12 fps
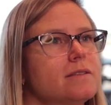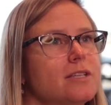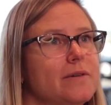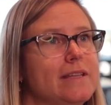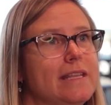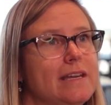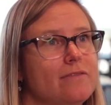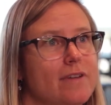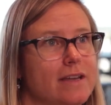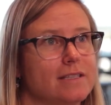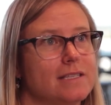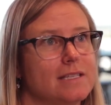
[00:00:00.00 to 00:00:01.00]
So in the
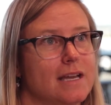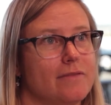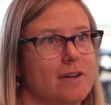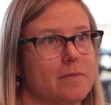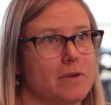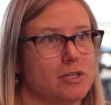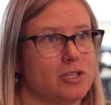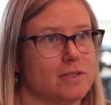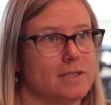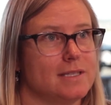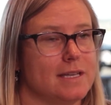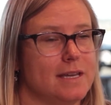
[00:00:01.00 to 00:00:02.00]
event of an
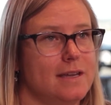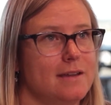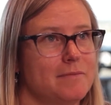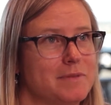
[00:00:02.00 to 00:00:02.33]
emergency,